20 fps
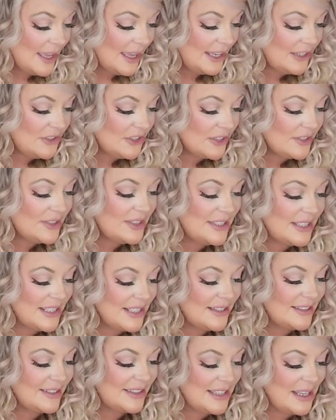It just
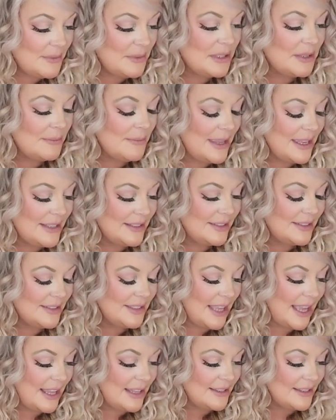didn't seem to make
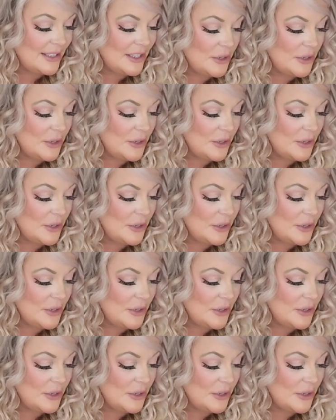sense.